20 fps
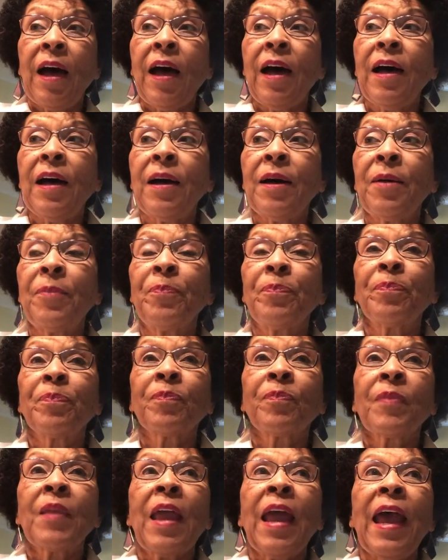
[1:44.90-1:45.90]

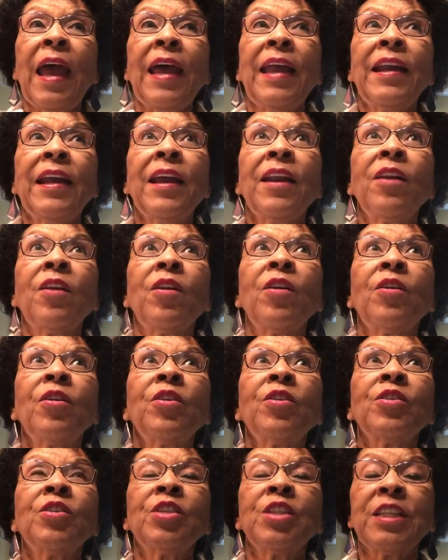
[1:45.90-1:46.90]
And I
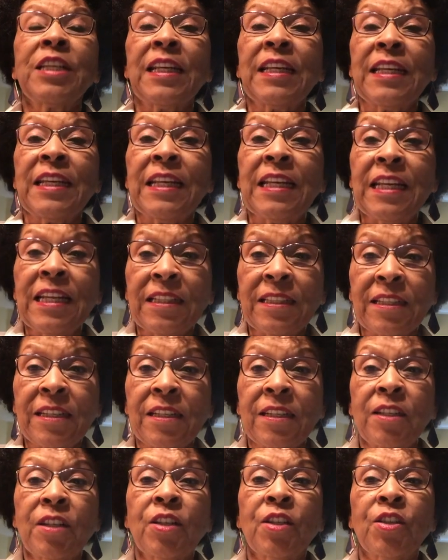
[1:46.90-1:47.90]
learned to
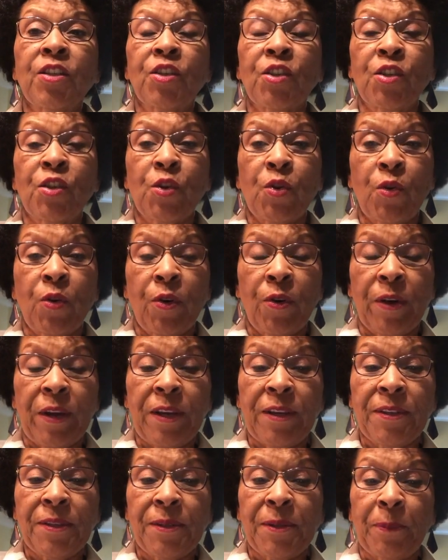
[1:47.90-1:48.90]
listen to
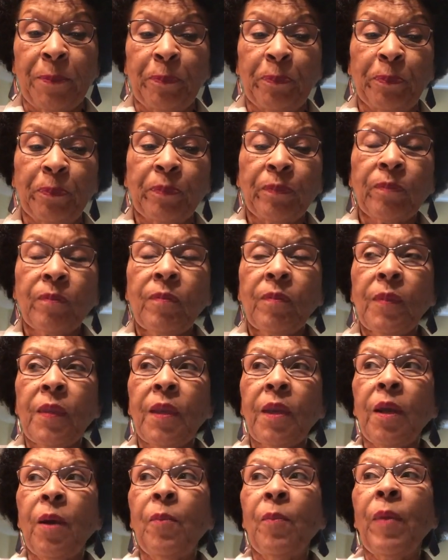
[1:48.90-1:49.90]
stories.
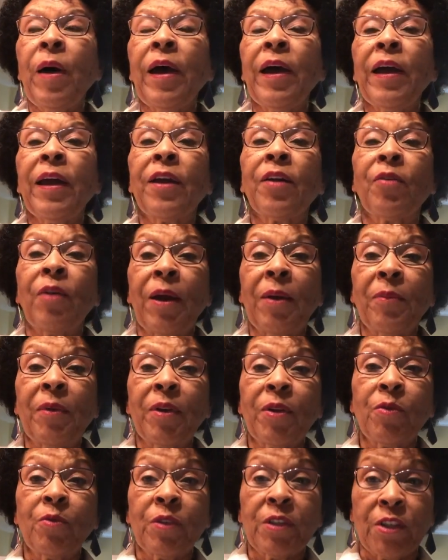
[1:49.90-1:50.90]
My
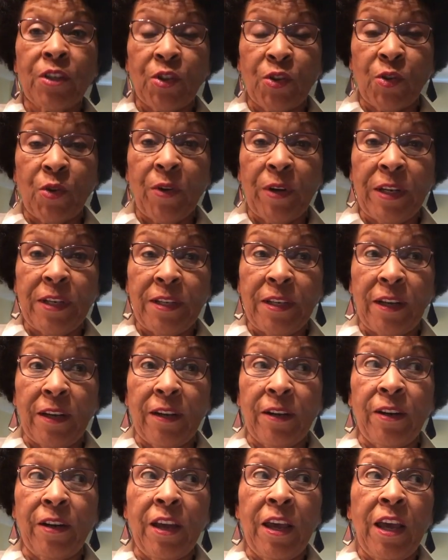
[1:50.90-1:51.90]
grandmother was a
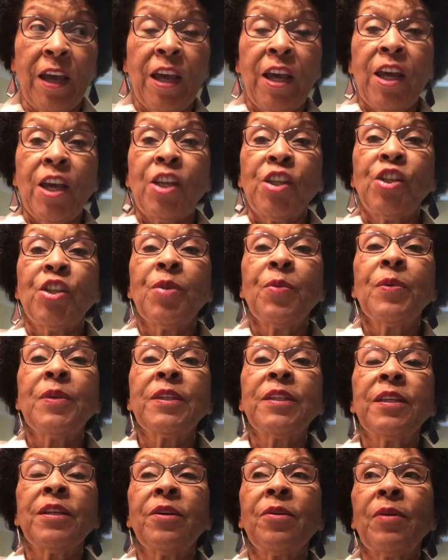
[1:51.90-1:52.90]
storyteller. She would
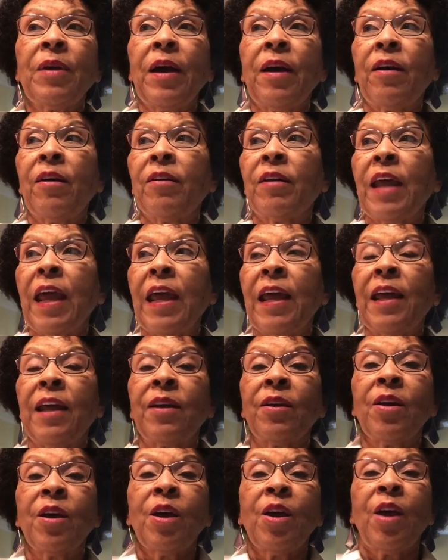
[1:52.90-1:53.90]
sit around,
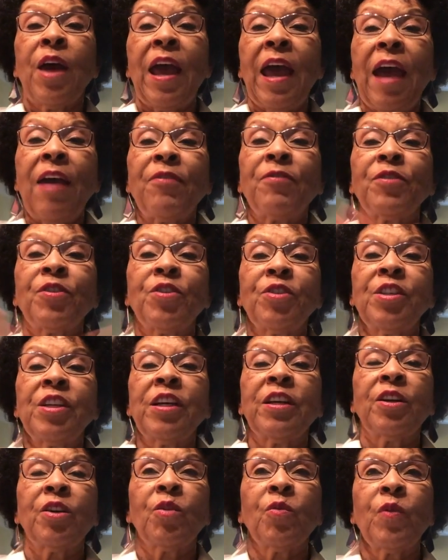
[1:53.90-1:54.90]
and after
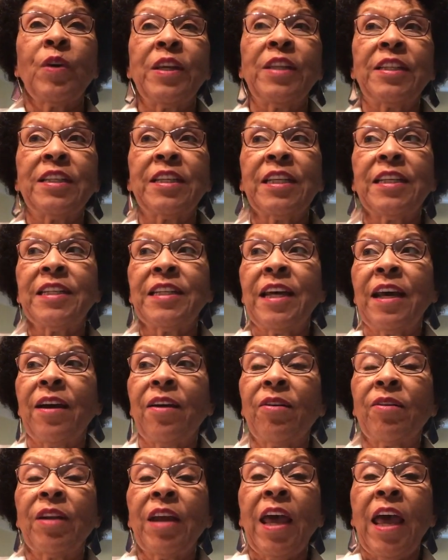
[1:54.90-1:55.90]
dinner, we'd sit
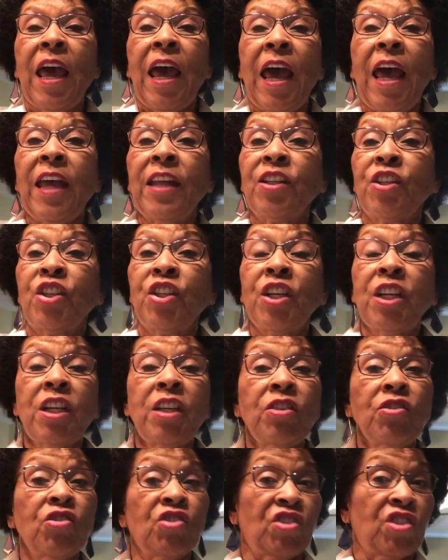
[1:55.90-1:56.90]
down, and
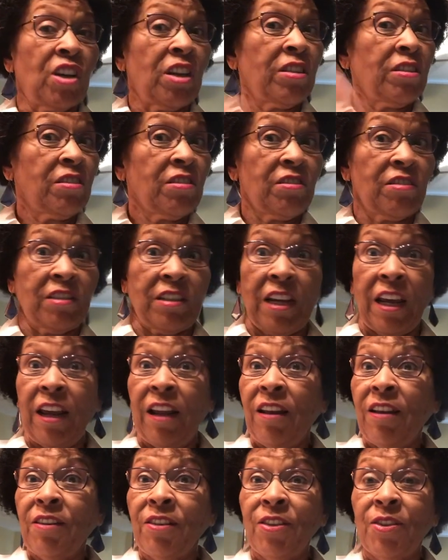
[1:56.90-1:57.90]
she'd just
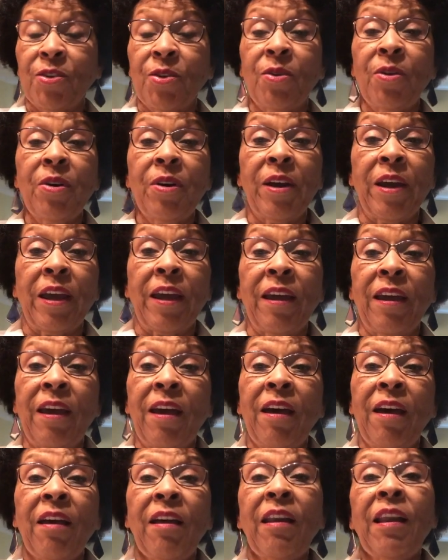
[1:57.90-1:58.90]
tell a story.
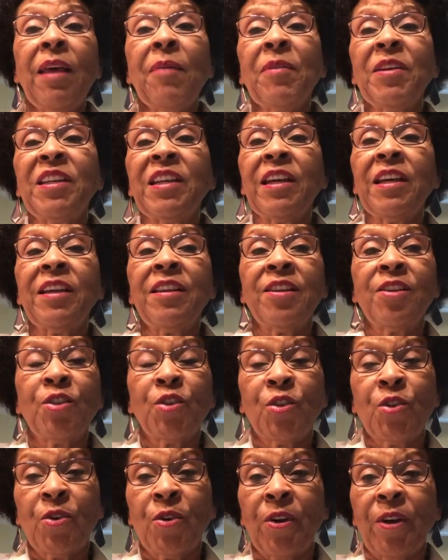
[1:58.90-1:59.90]
Let me tell you this
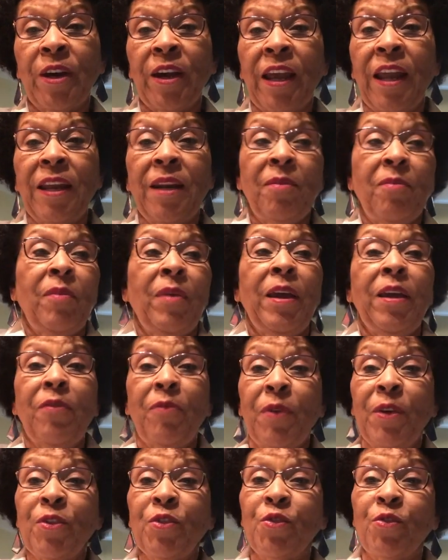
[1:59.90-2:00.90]
story. And it may have
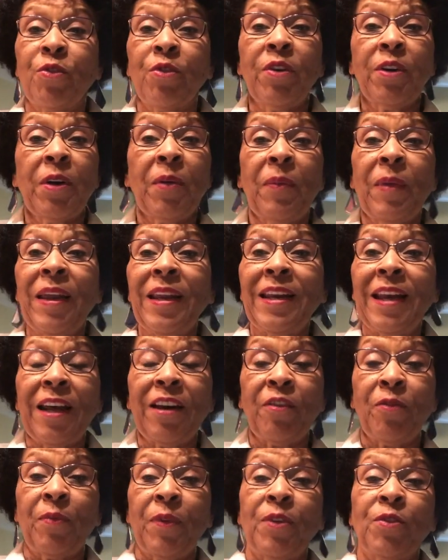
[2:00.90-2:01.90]
been true, and it may not
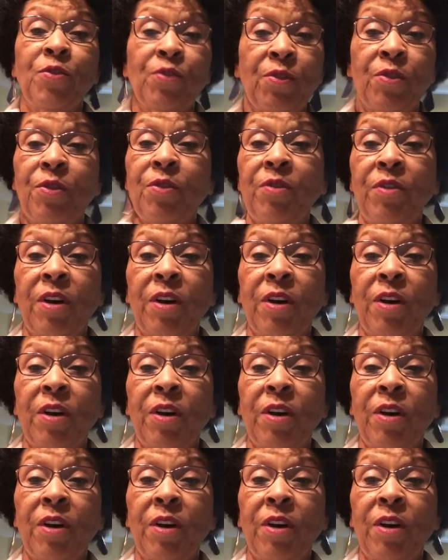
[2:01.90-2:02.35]
have been true. Who